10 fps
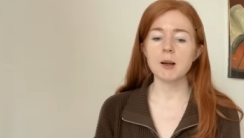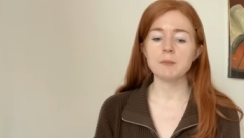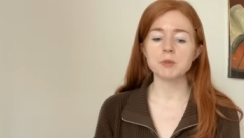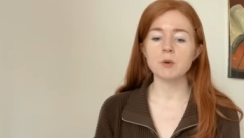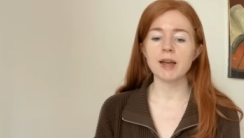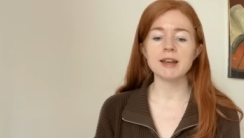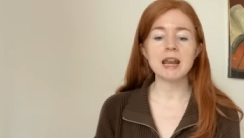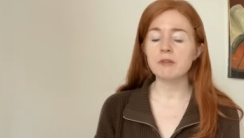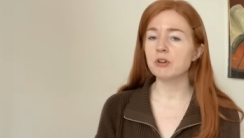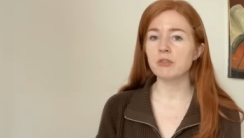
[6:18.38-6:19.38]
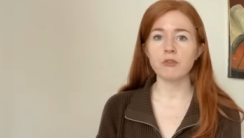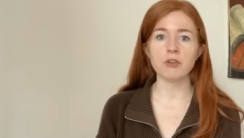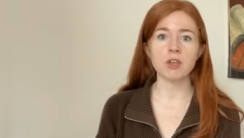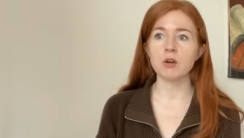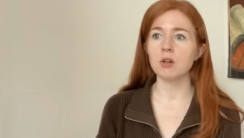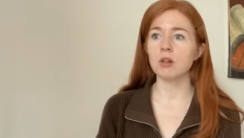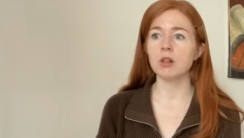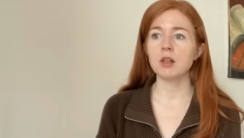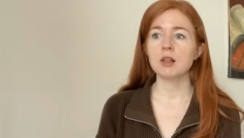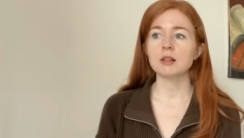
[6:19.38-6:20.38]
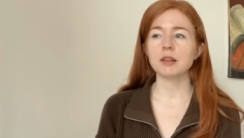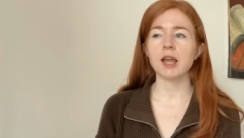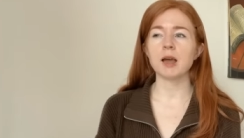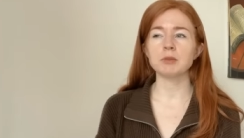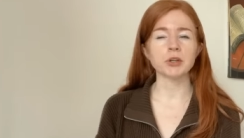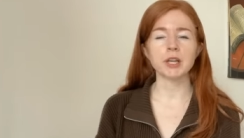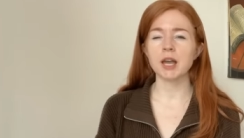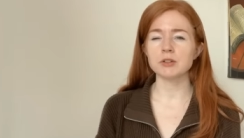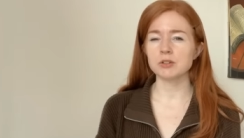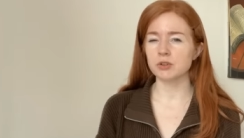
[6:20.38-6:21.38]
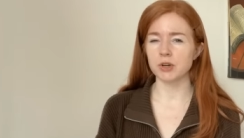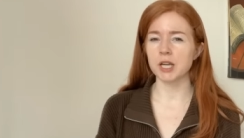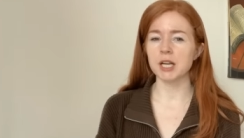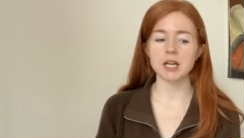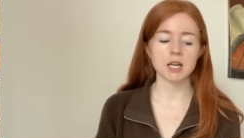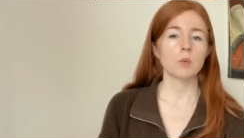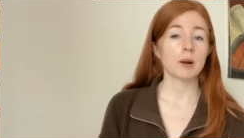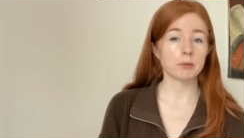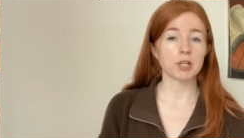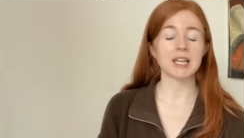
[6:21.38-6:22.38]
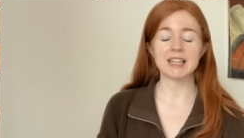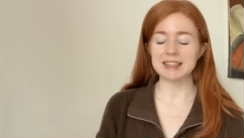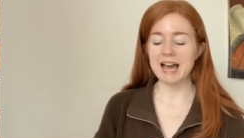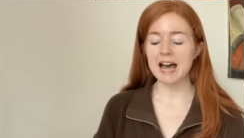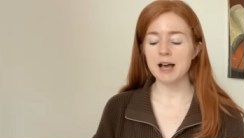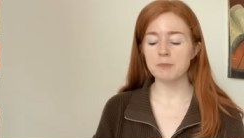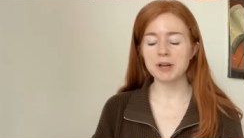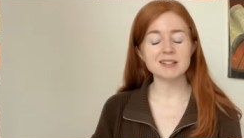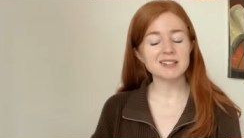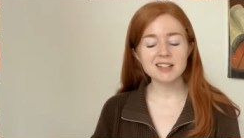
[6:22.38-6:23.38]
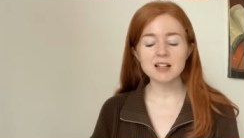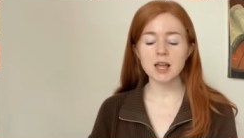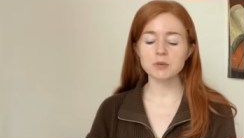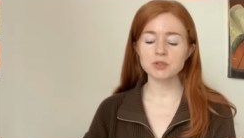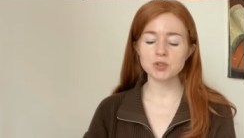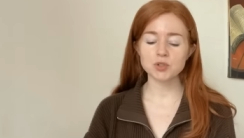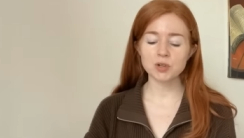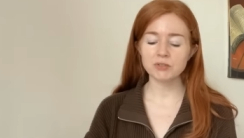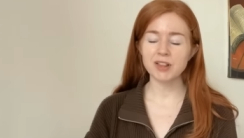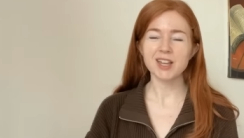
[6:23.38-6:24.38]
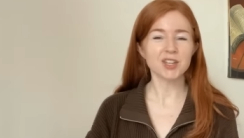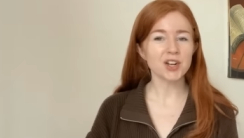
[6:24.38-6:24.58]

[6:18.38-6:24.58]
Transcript: so I never feel like I'm looking at a screen when I'm looking at that, but still I was just sort of like, you